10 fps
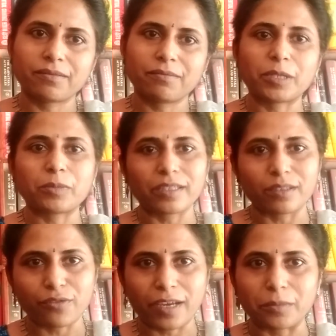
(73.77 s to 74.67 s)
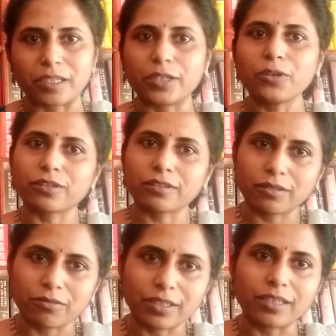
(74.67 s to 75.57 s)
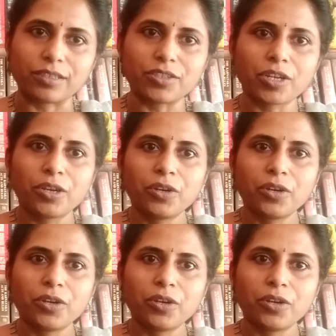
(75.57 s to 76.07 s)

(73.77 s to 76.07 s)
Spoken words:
maybe in the family or in the village,